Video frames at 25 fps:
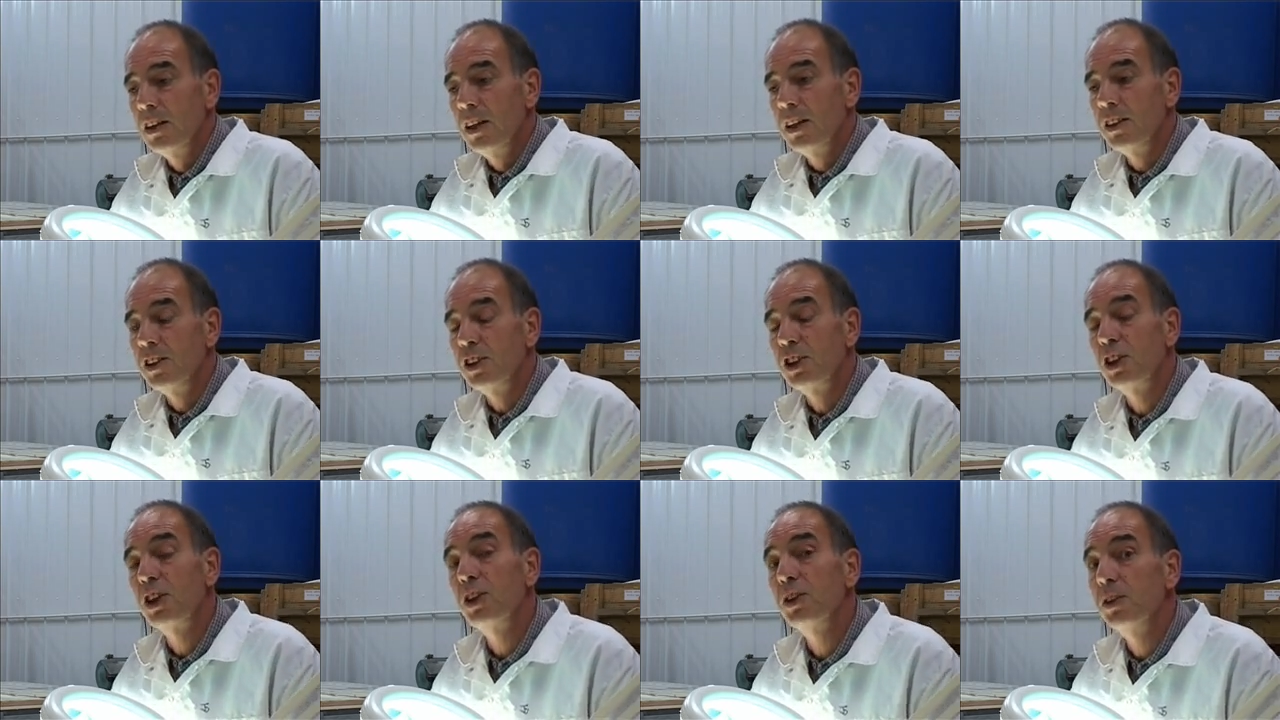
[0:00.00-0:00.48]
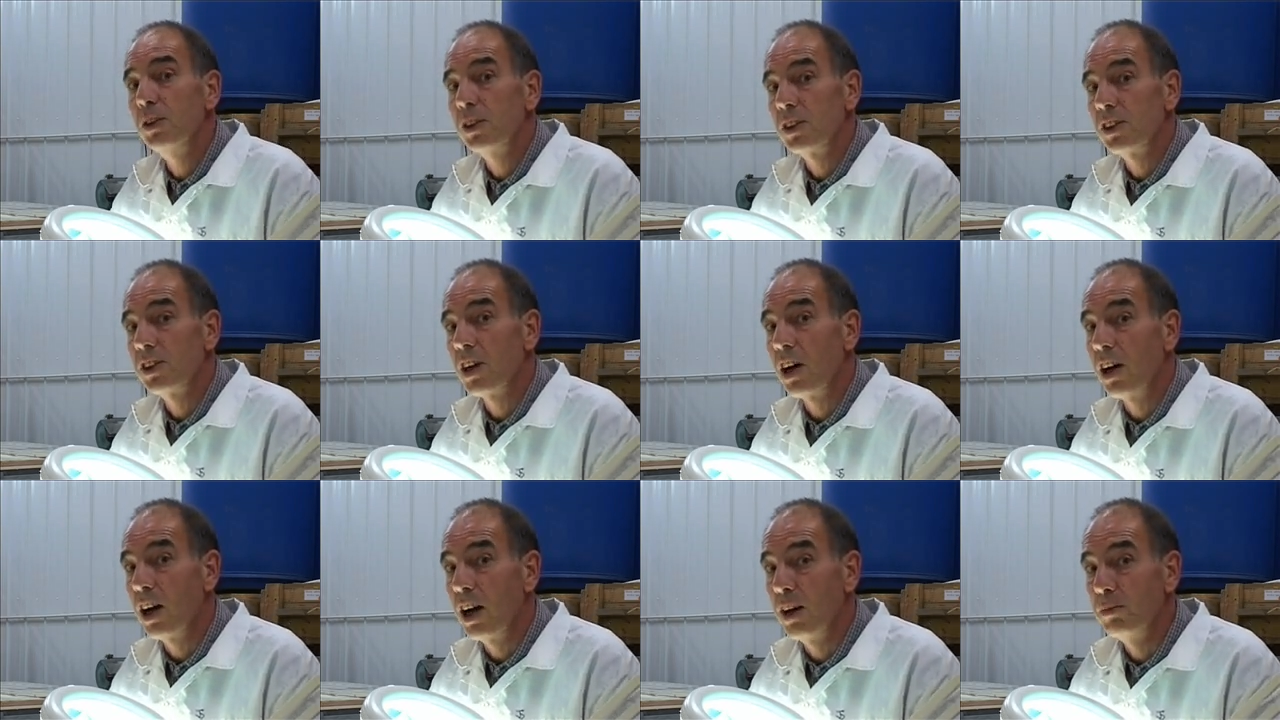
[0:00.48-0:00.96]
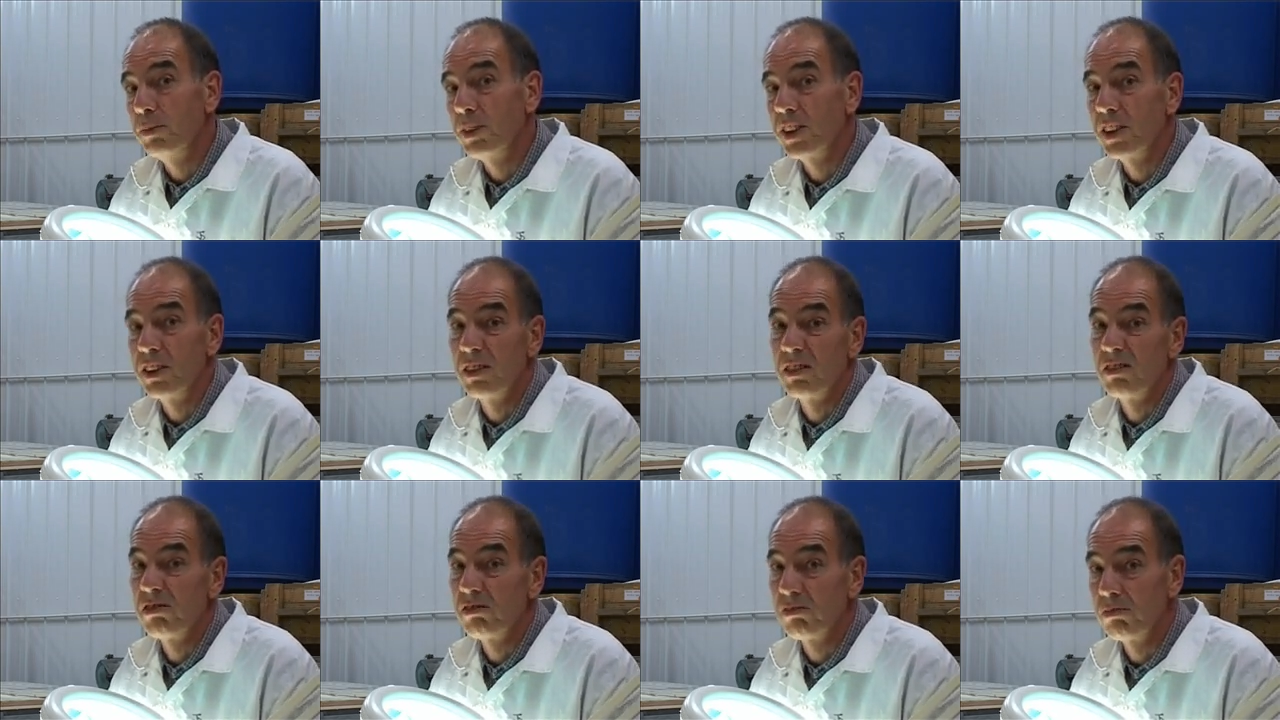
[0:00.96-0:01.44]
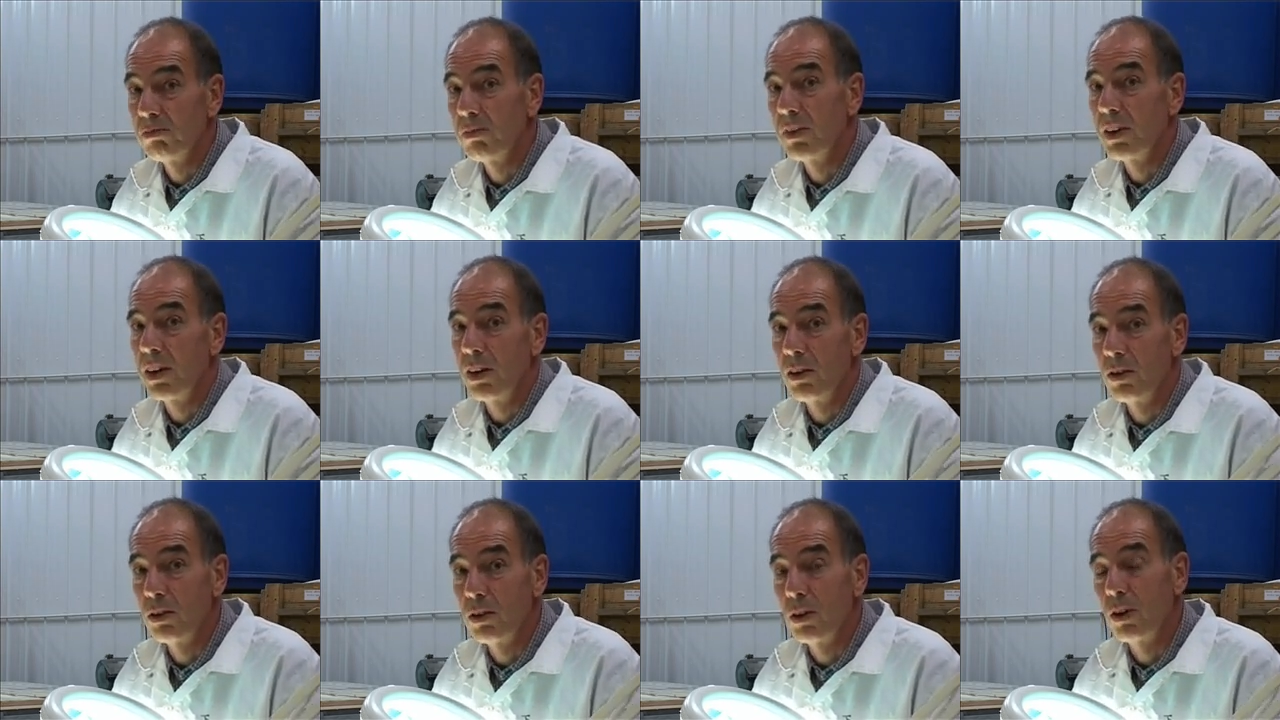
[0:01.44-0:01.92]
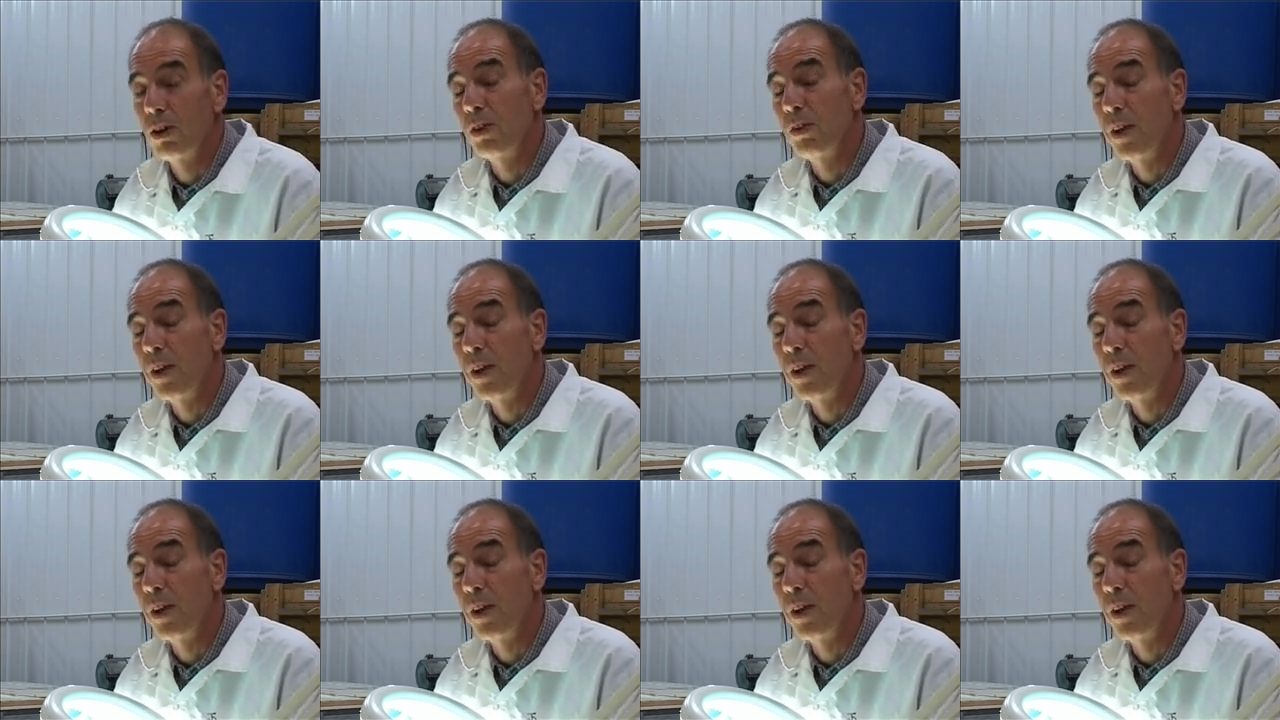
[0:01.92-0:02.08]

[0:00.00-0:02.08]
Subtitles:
Tudor times or